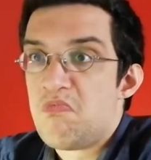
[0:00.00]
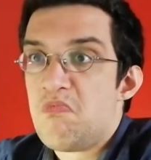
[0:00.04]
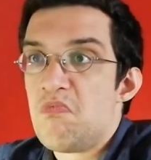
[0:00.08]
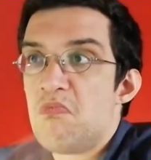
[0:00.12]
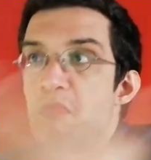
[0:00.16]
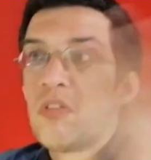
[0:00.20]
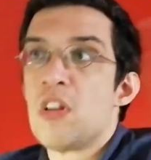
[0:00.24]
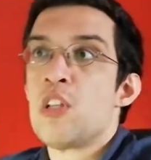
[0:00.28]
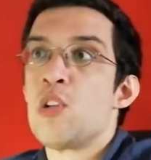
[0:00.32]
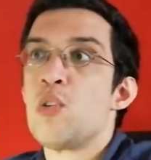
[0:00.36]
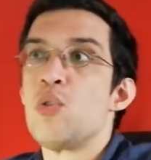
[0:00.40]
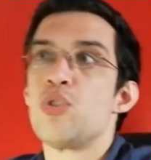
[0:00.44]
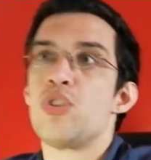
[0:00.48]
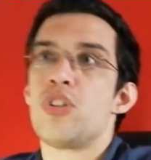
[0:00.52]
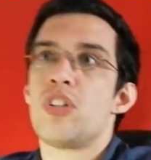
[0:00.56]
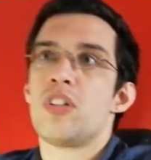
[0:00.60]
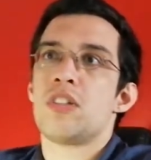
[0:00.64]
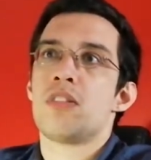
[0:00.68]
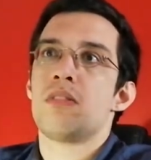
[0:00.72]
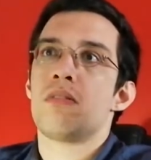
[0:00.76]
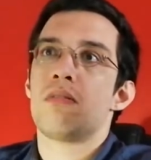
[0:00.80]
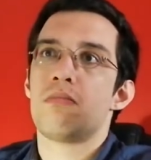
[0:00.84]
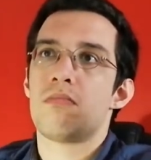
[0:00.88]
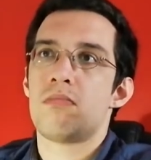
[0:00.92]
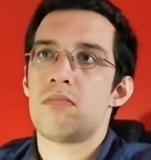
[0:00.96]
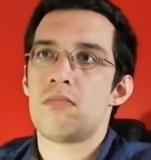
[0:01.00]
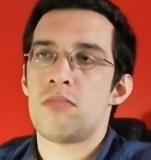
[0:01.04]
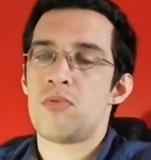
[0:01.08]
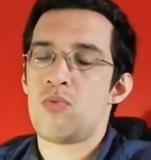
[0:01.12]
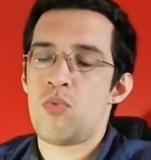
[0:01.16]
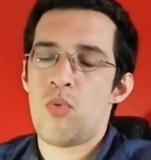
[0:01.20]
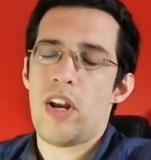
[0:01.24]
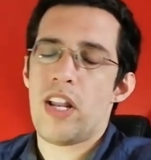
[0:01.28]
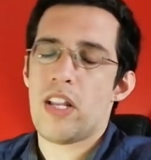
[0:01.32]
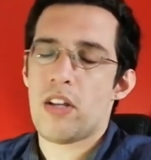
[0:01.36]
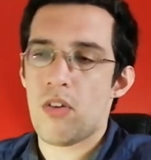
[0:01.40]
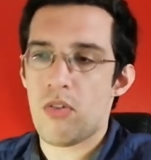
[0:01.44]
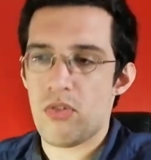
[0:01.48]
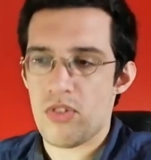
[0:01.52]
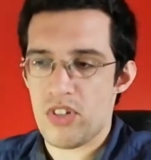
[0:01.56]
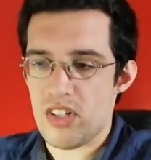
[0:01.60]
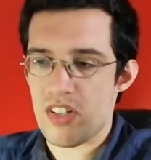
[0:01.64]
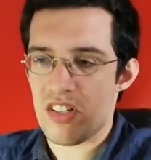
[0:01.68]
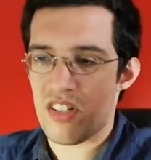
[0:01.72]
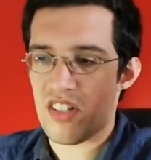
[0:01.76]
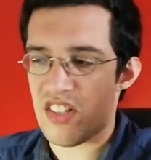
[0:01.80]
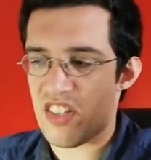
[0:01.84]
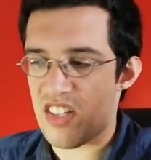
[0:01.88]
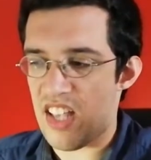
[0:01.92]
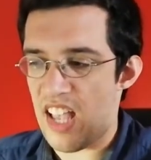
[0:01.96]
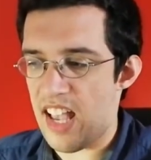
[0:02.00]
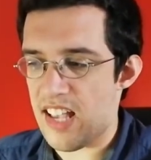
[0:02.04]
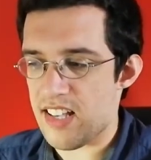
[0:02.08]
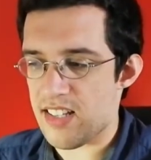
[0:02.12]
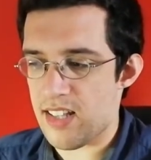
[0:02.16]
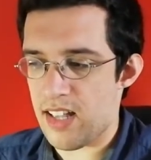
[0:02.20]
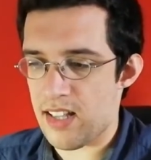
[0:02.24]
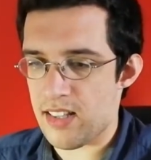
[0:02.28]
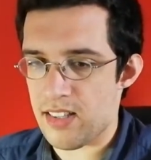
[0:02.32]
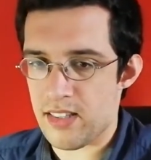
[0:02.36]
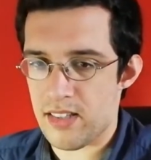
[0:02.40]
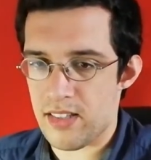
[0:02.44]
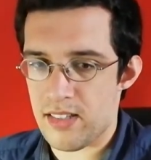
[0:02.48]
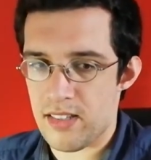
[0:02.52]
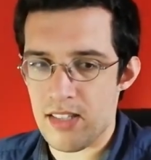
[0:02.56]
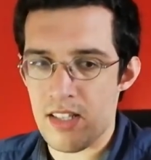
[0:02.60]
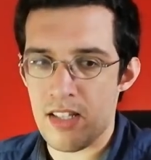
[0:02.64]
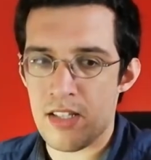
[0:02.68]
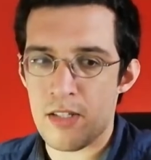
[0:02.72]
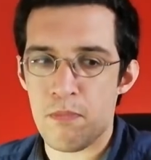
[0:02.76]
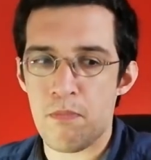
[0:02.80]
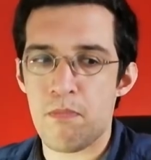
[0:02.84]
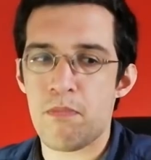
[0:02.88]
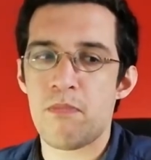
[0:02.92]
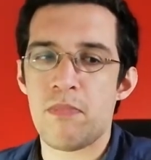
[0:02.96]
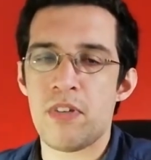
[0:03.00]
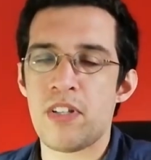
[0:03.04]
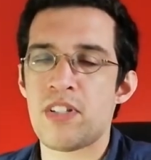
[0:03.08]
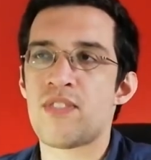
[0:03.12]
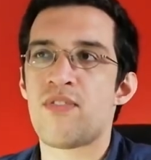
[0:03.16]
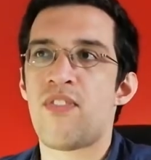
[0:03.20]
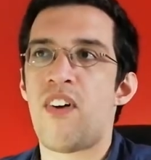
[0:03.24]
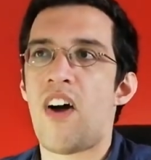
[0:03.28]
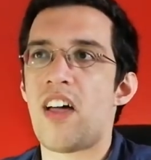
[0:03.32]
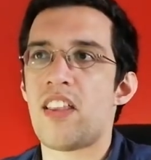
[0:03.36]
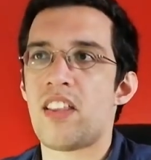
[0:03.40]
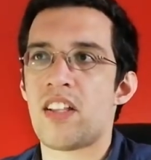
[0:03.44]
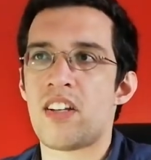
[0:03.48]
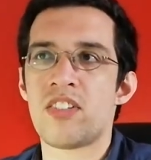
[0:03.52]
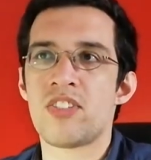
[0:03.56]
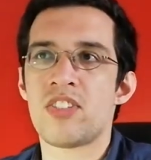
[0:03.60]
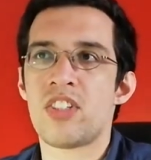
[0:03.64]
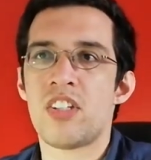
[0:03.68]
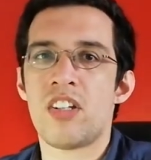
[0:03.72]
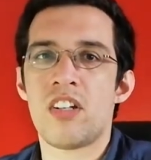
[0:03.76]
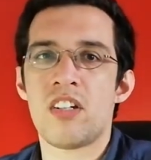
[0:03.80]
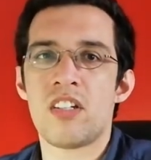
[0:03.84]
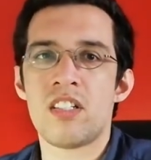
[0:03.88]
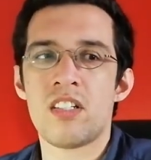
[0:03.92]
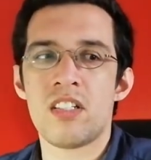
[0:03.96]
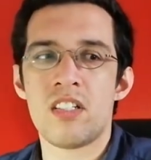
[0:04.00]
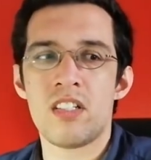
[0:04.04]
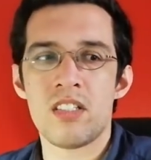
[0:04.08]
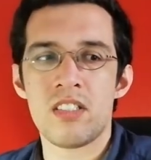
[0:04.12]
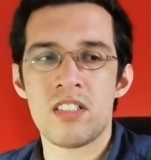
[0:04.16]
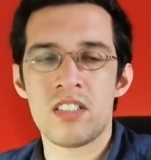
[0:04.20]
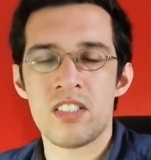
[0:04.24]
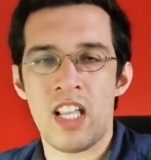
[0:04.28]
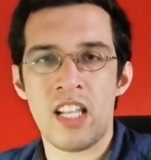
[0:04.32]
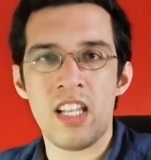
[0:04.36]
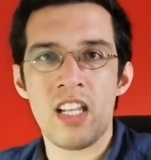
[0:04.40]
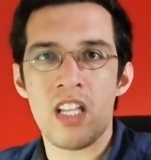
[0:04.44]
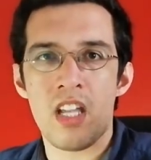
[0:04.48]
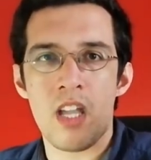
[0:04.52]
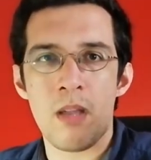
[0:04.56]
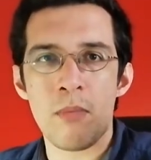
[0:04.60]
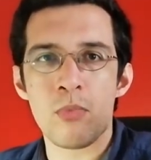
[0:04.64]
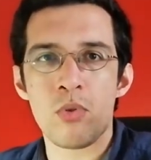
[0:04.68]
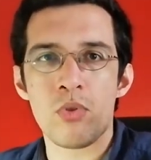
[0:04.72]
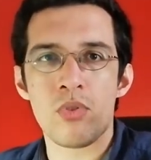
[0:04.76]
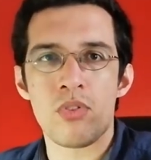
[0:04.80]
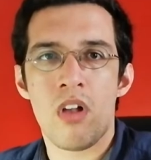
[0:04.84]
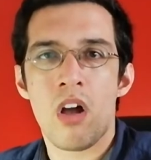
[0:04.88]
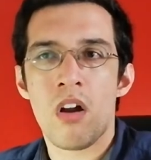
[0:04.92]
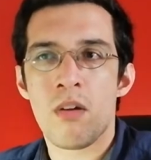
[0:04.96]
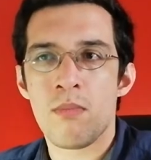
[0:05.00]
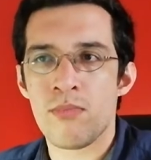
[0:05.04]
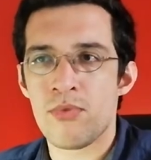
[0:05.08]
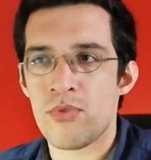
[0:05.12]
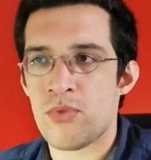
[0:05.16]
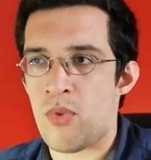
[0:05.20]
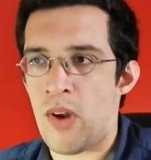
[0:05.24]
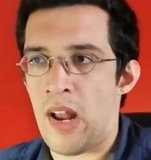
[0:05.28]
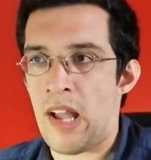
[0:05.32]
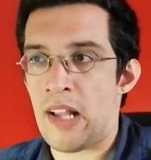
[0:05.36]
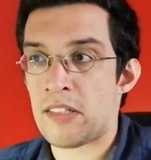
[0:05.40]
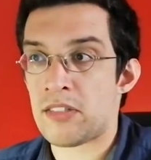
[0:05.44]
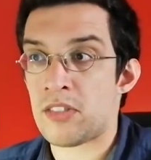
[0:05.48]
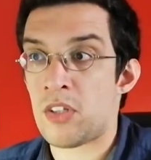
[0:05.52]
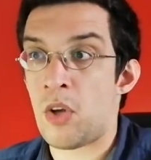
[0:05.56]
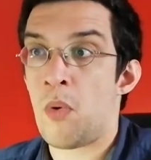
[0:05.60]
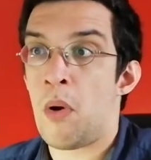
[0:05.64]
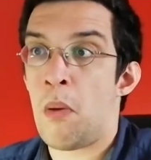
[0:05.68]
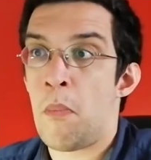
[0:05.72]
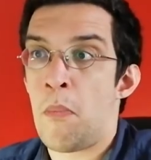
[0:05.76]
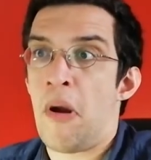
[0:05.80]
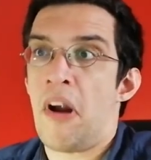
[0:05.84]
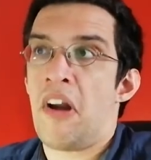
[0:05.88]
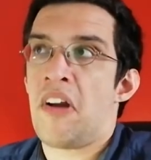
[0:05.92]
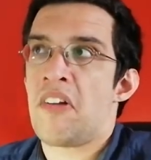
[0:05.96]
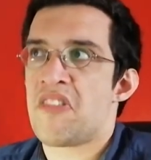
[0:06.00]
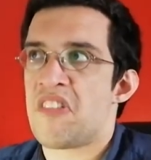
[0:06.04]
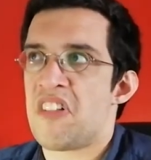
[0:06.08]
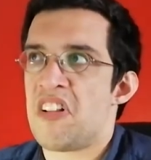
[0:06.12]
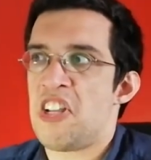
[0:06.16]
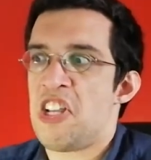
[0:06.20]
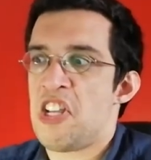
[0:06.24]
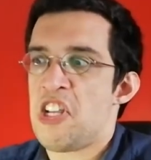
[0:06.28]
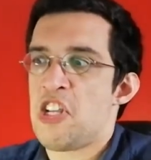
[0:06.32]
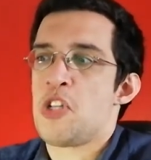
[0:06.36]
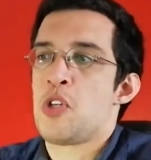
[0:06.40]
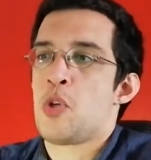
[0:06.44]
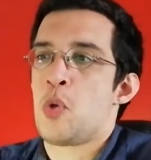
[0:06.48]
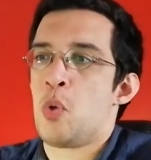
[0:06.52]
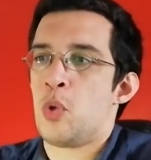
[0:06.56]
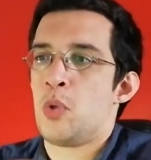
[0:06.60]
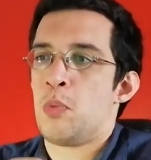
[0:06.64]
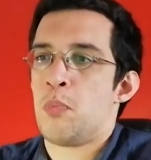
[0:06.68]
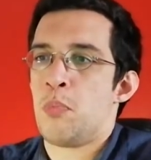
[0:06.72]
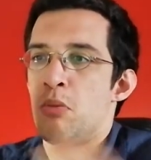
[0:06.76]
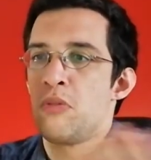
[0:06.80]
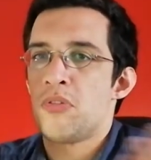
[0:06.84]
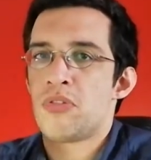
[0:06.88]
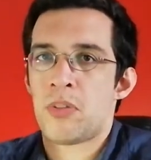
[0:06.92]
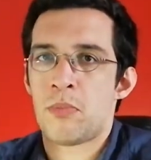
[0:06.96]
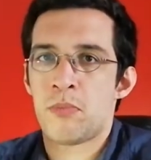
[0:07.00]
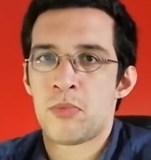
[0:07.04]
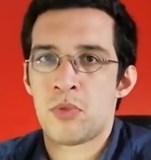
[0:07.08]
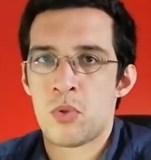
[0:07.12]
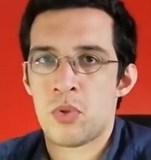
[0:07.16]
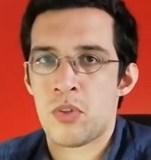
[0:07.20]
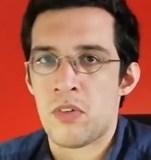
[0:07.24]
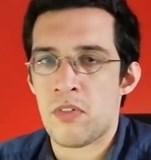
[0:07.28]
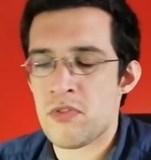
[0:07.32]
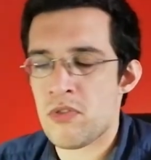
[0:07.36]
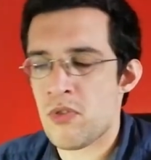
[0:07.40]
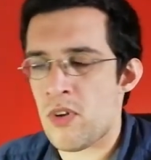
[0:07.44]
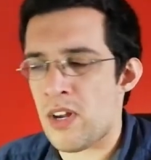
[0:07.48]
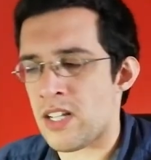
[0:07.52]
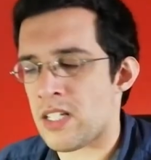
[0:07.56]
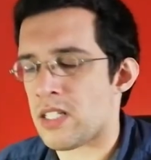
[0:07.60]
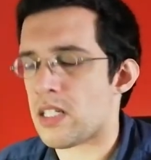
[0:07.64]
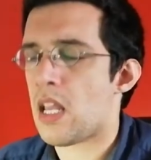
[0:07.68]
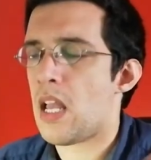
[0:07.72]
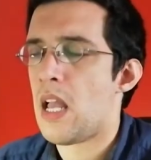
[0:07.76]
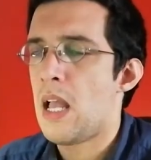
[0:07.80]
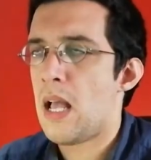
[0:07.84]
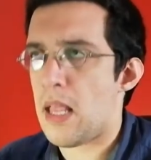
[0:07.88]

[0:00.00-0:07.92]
Lucius Draco just says that his, his father considered sending him to Durmstrang, so apparently he could pull some sort of strings.